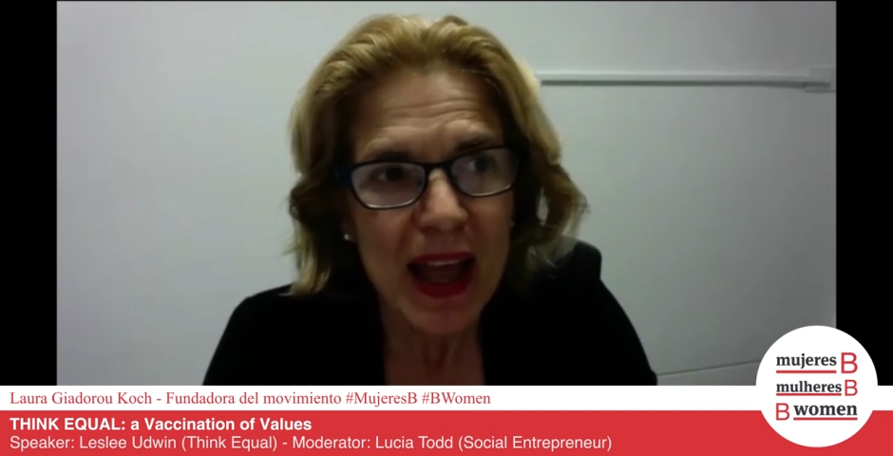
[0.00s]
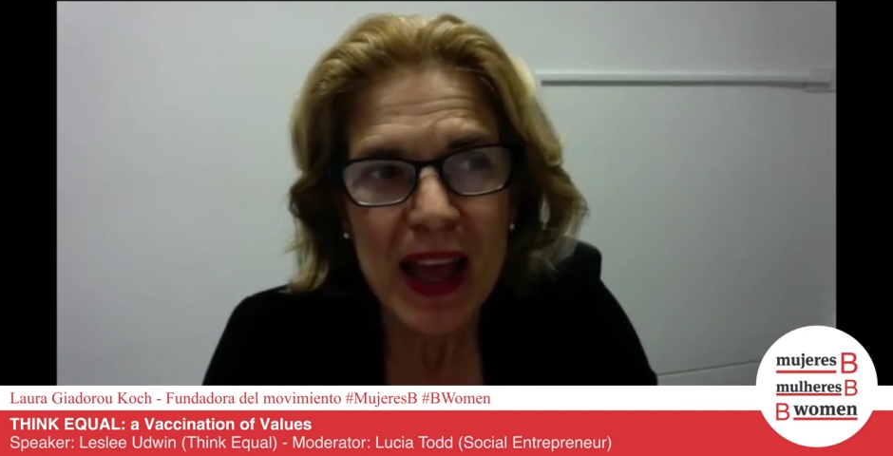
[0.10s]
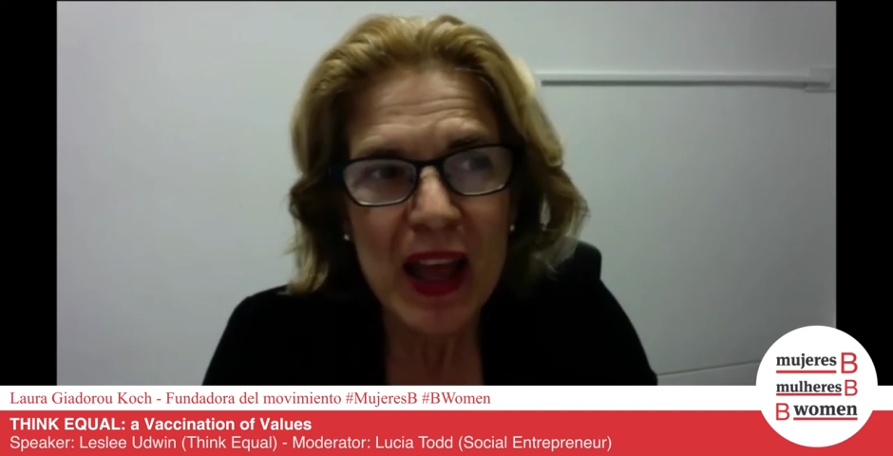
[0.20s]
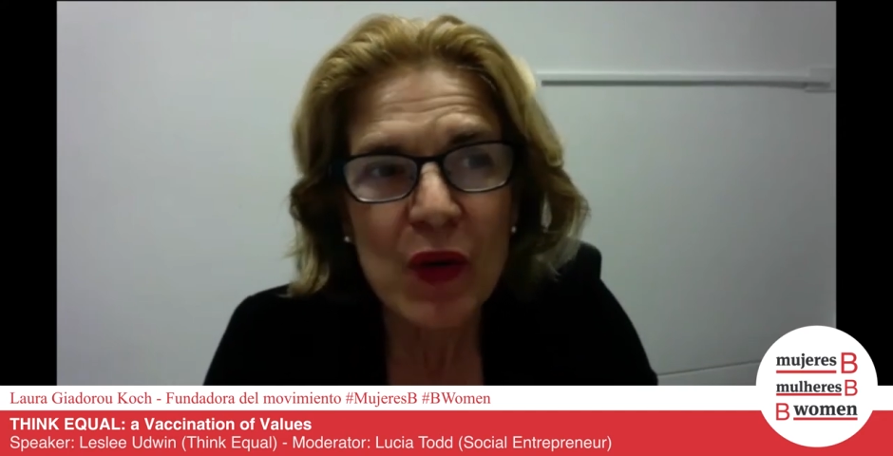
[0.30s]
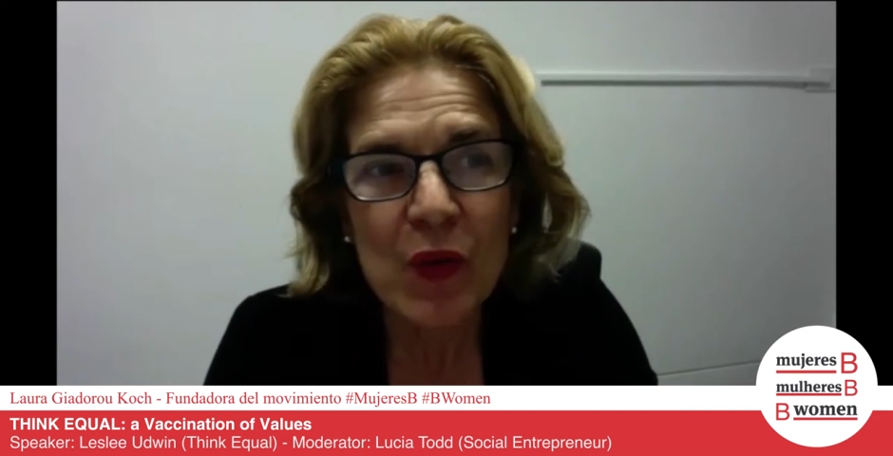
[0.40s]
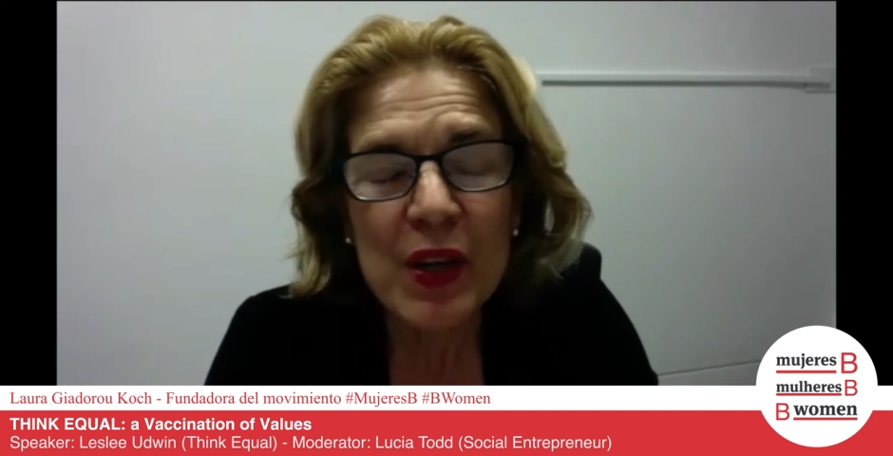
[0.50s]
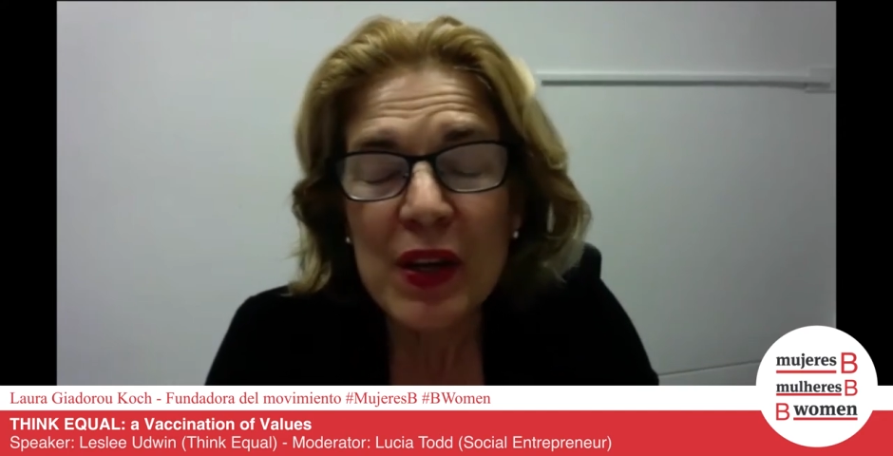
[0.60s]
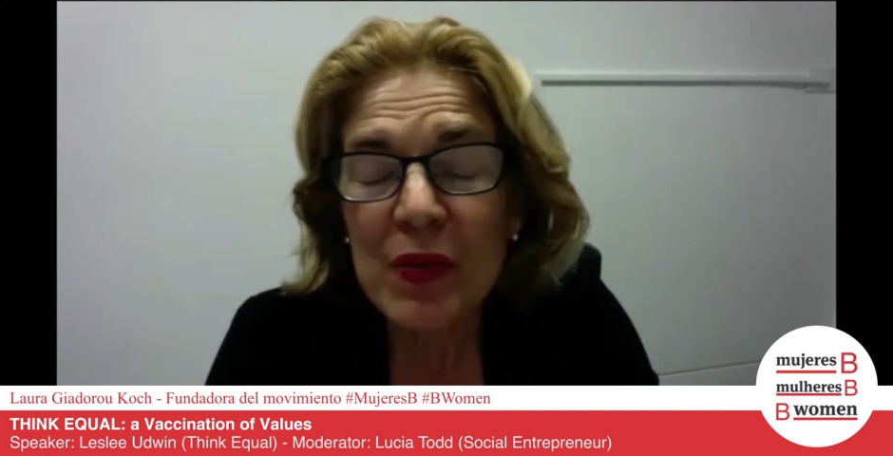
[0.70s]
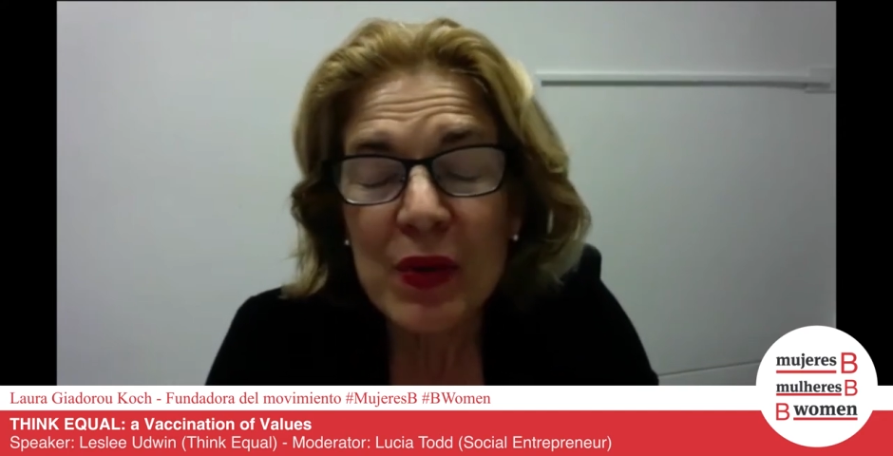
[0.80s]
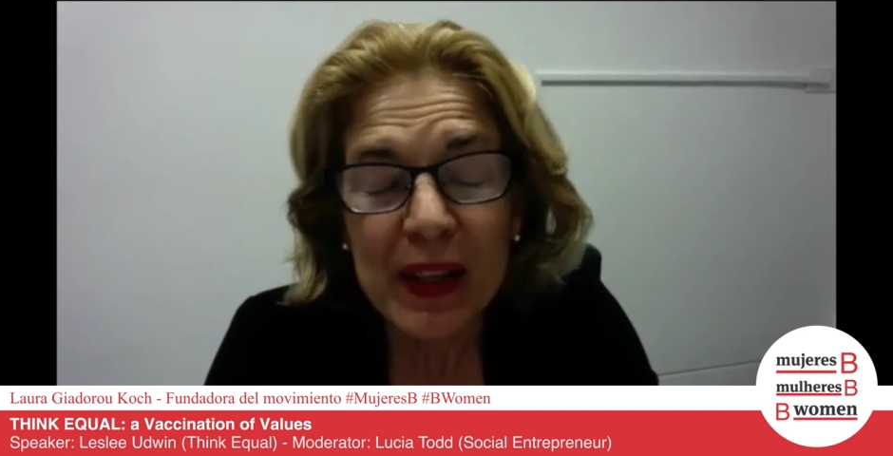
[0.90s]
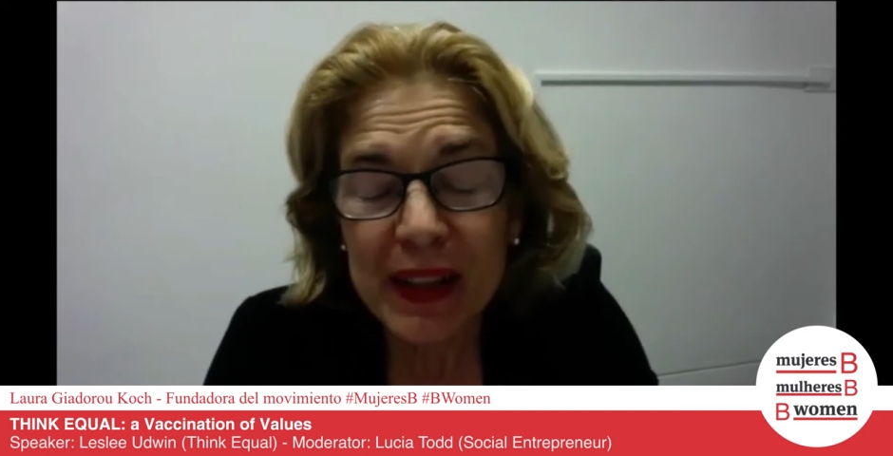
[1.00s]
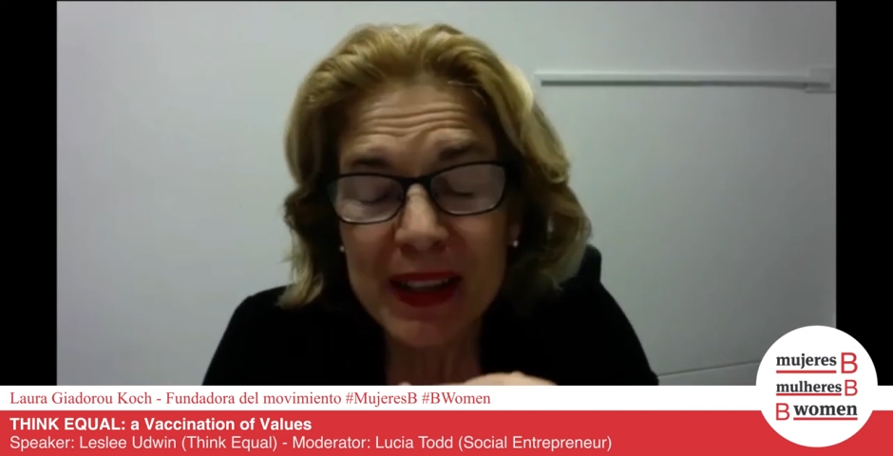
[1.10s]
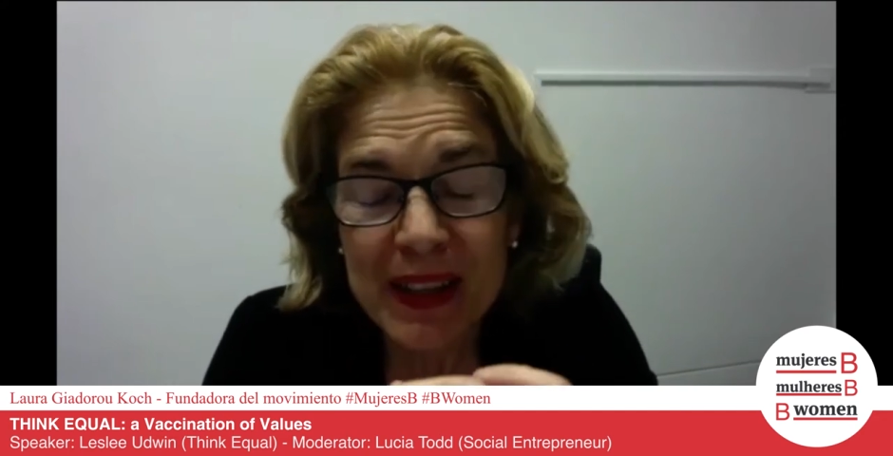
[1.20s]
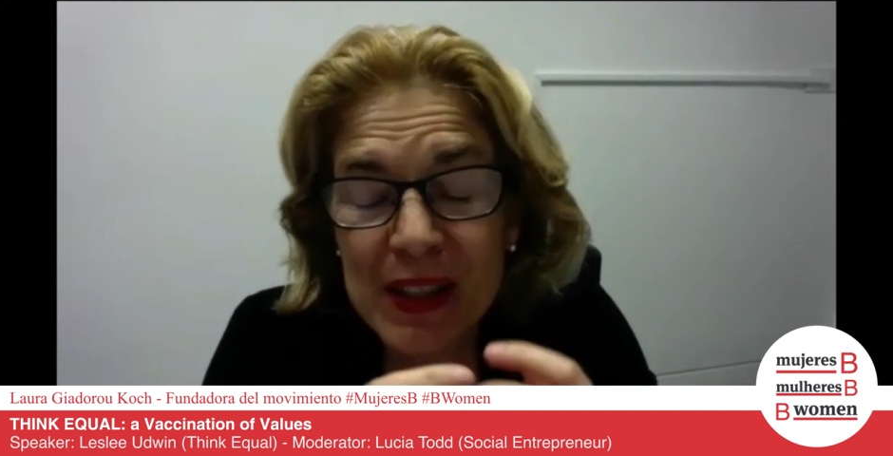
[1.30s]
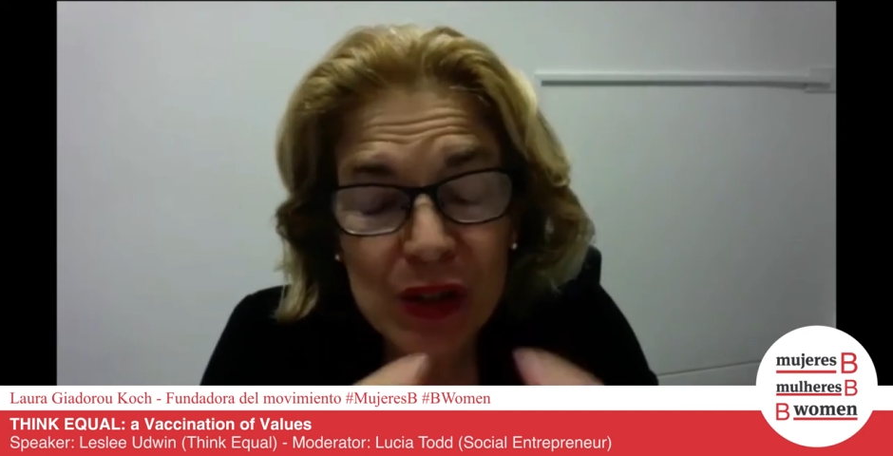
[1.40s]

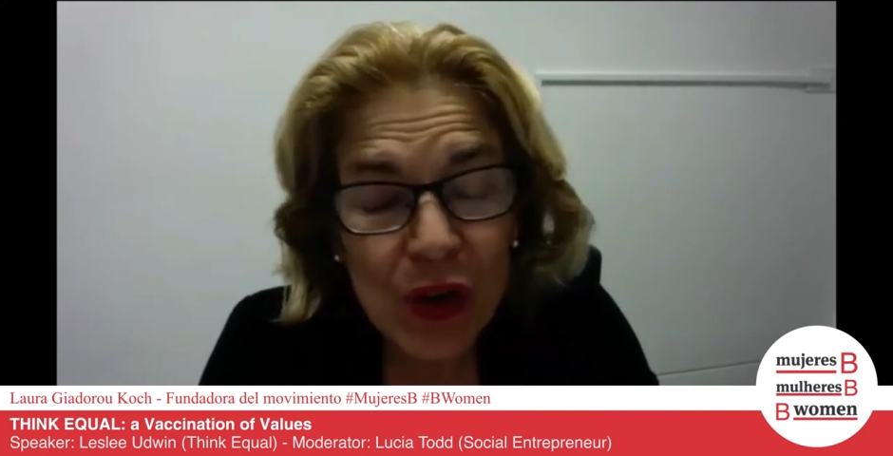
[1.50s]
This